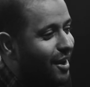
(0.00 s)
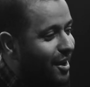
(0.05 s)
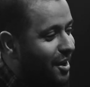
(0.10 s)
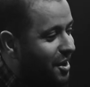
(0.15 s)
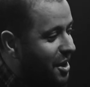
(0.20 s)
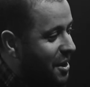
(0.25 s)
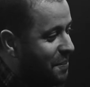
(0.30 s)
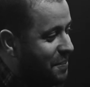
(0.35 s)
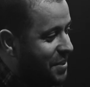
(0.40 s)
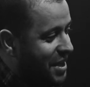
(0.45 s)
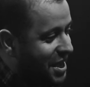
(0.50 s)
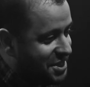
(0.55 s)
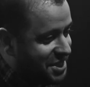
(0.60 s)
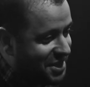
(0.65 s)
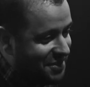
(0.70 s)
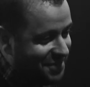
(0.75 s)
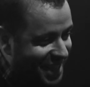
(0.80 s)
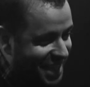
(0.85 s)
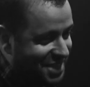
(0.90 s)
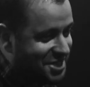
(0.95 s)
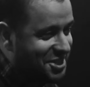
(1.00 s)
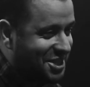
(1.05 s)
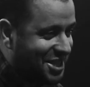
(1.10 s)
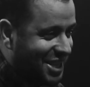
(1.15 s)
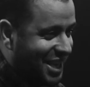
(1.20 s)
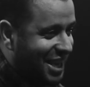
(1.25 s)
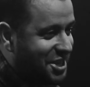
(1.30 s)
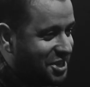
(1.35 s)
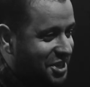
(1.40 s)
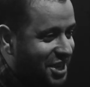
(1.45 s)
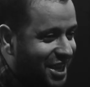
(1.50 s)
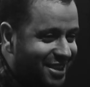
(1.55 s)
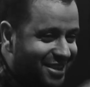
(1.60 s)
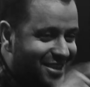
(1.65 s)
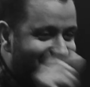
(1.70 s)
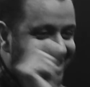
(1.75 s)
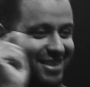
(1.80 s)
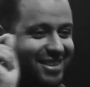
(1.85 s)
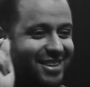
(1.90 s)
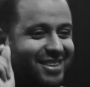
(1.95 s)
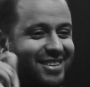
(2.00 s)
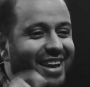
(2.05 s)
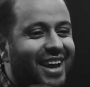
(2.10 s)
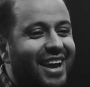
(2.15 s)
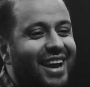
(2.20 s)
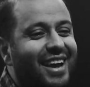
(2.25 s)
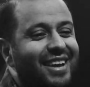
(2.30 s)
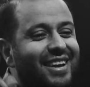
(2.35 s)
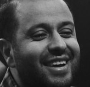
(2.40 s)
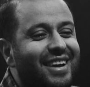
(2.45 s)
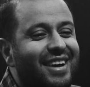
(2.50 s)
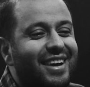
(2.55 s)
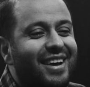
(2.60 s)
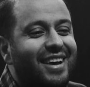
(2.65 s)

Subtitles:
on a piece of legislation, okay?